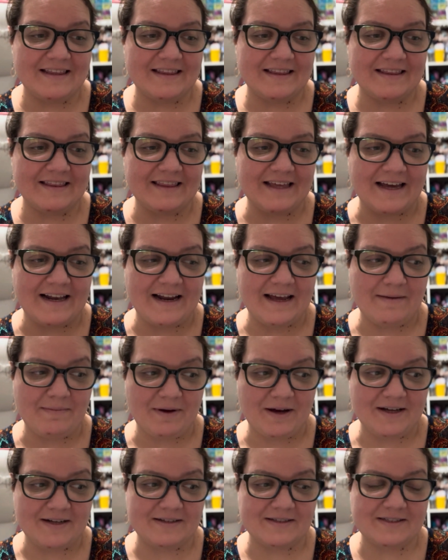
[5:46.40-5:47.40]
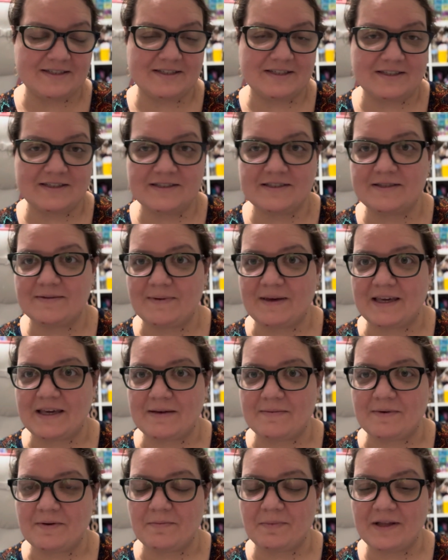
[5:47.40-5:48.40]
that I bought to make
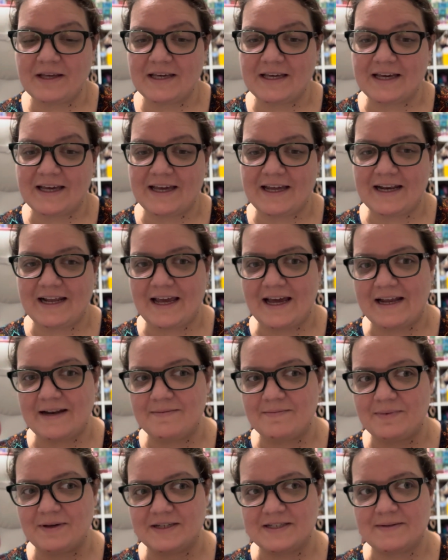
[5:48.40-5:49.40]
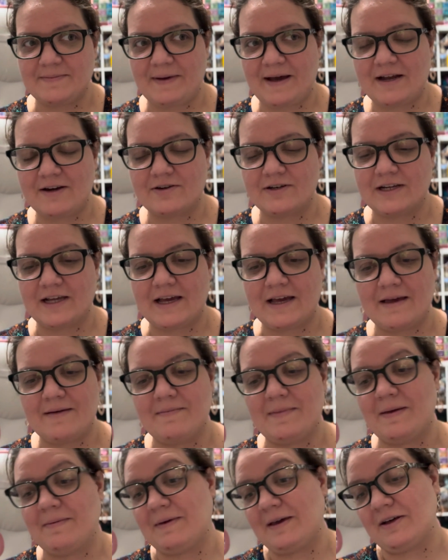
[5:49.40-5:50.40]
him a blanket, and I hadn't picked a pattern yet, and
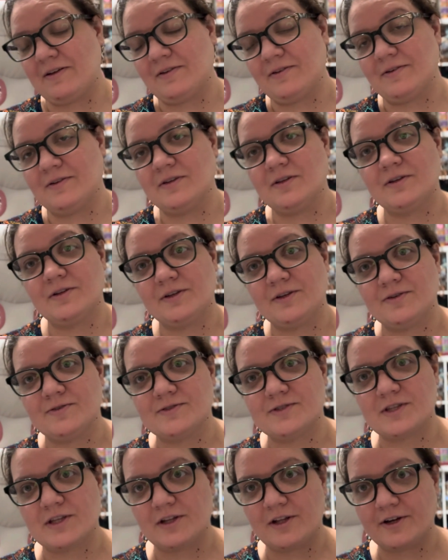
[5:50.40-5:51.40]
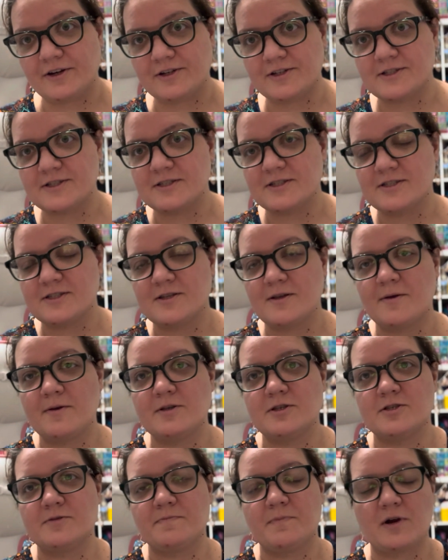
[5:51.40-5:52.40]
maybe I'll use the
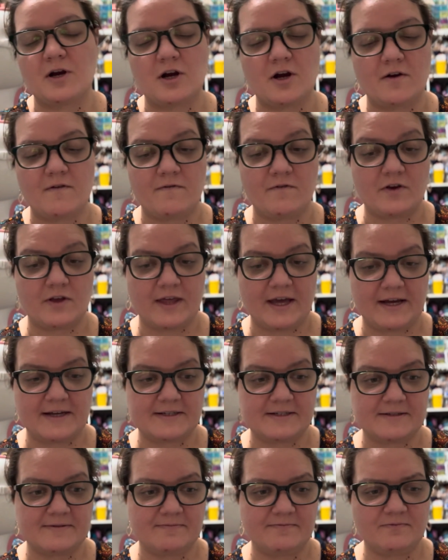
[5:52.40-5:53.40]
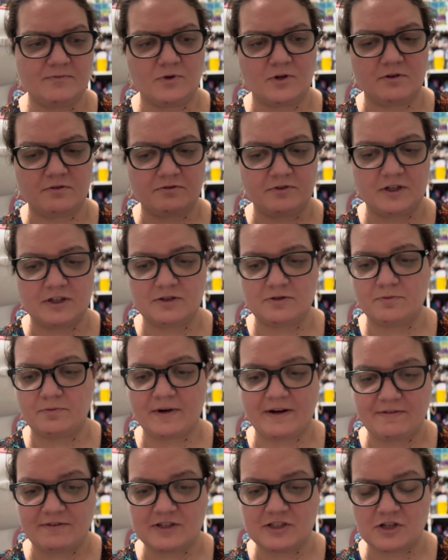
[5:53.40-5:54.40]
larkspur for that, or foot,
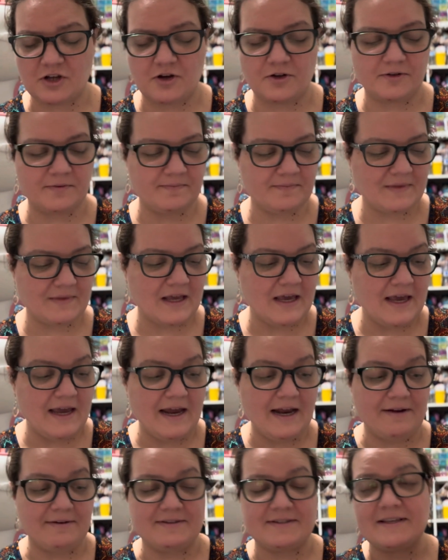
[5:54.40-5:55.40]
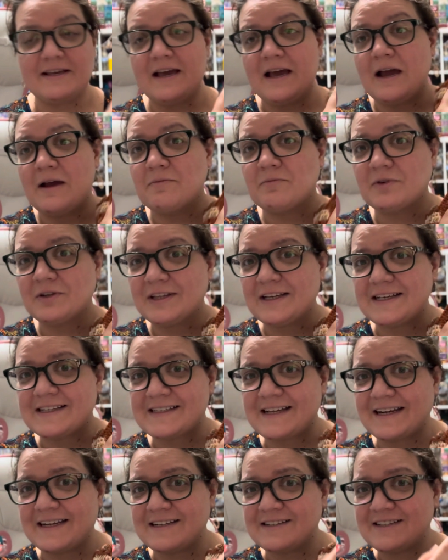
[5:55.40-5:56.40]
whatever it's called. Anyways, I'm really
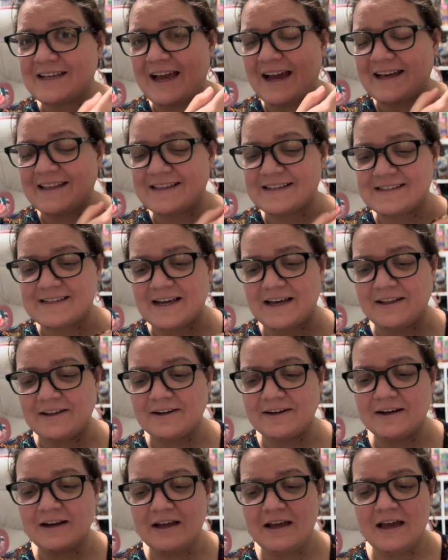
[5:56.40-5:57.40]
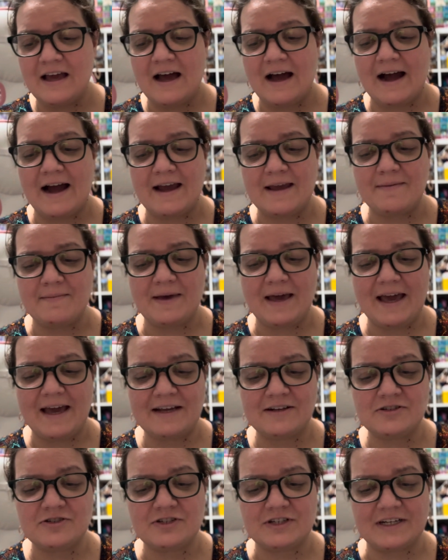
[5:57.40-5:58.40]
excited to add this color. I am
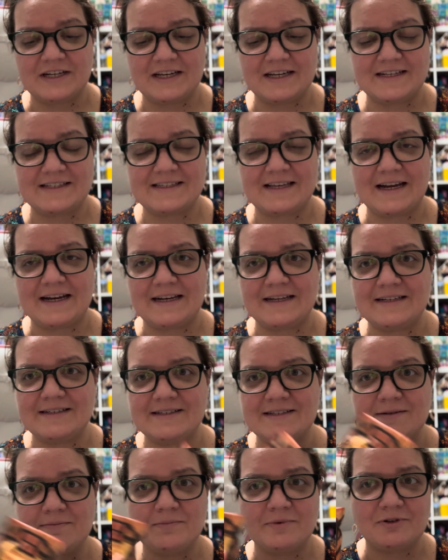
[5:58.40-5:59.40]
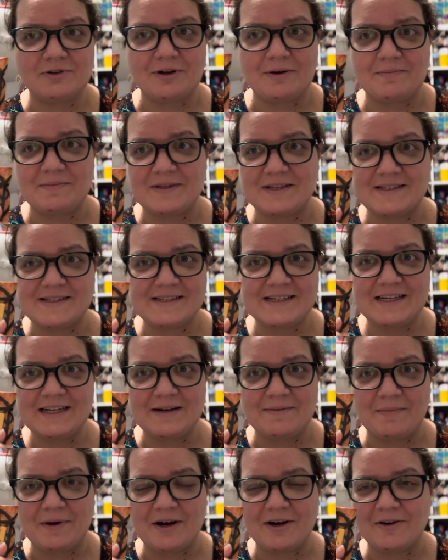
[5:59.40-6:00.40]
extra excited to brew up this tea
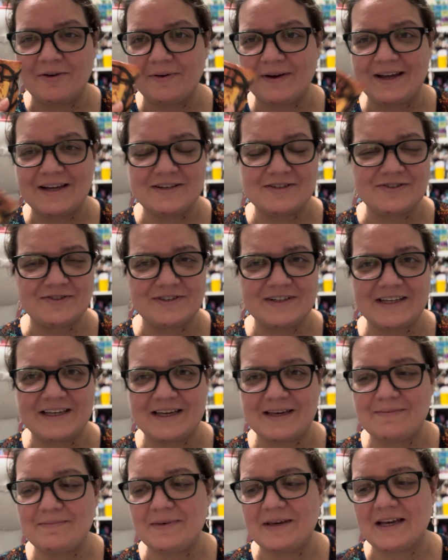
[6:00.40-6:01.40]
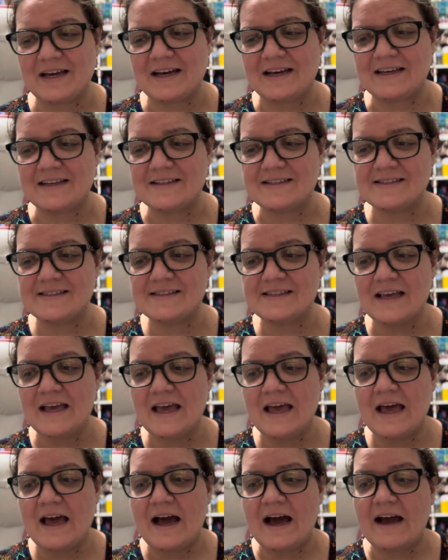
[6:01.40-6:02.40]
tomorrow and drink it because
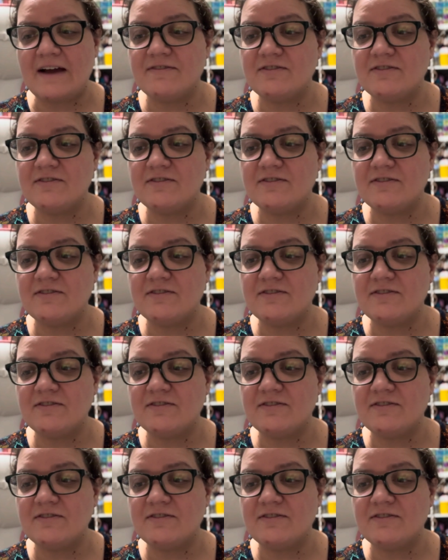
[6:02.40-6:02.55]
I've